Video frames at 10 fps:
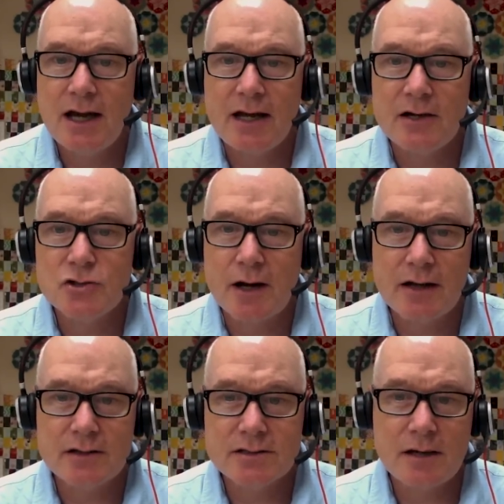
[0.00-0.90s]
And a
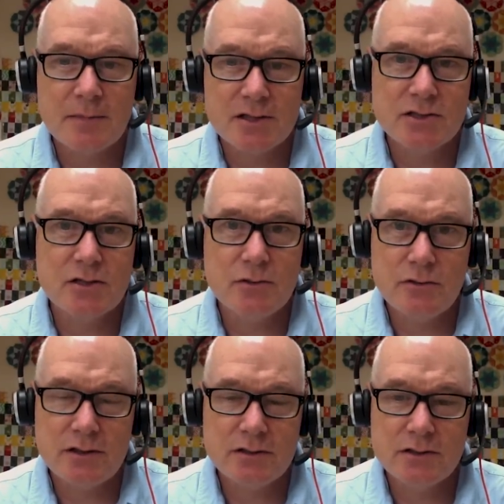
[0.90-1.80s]
trial is coming
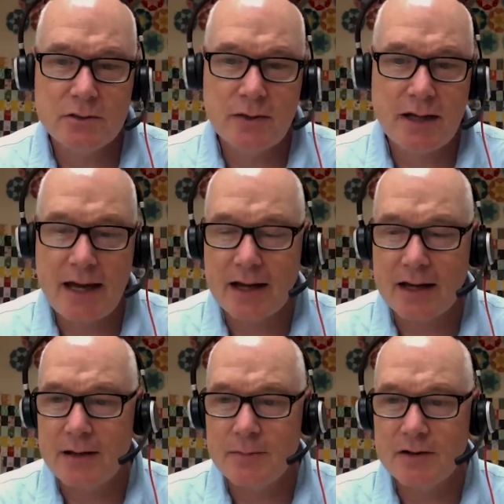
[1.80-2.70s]
soon to a
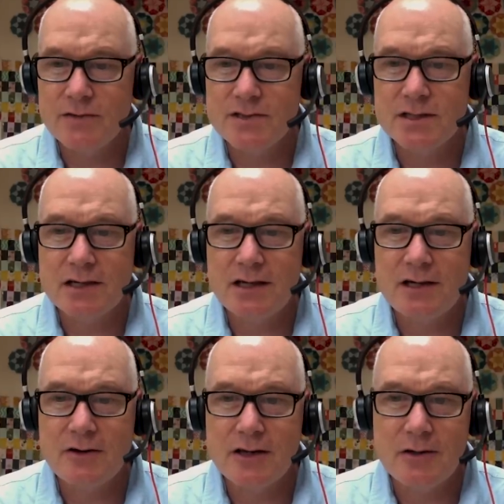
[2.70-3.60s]
academic facility
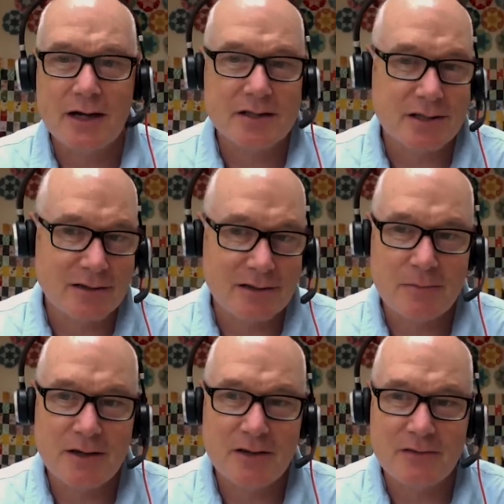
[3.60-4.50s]
near you. Actually,
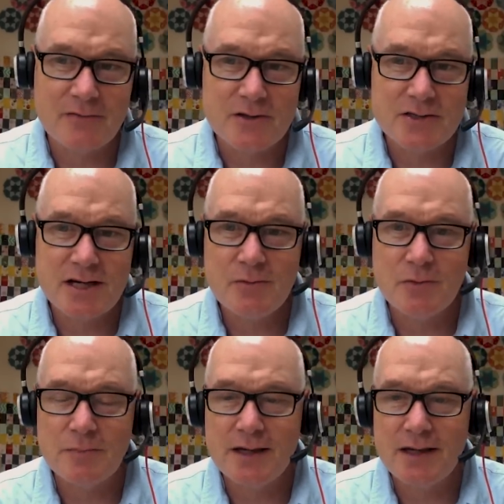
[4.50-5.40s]
Columbia University
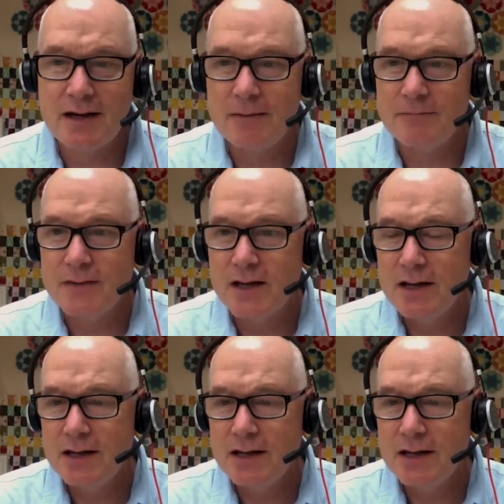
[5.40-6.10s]
will be um,